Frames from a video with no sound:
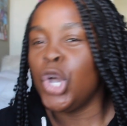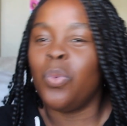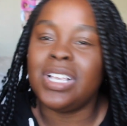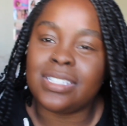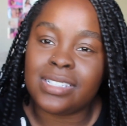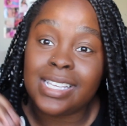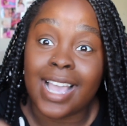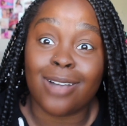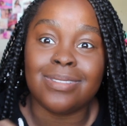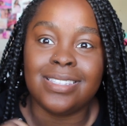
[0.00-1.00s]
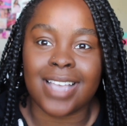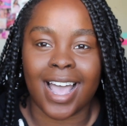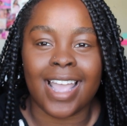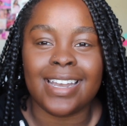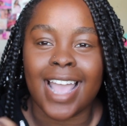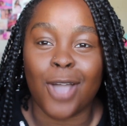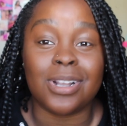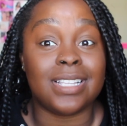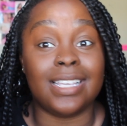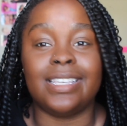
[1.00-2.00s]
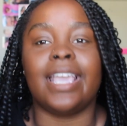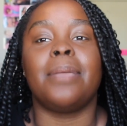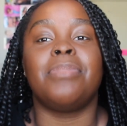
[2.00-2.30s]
we see how Dine Out is a game.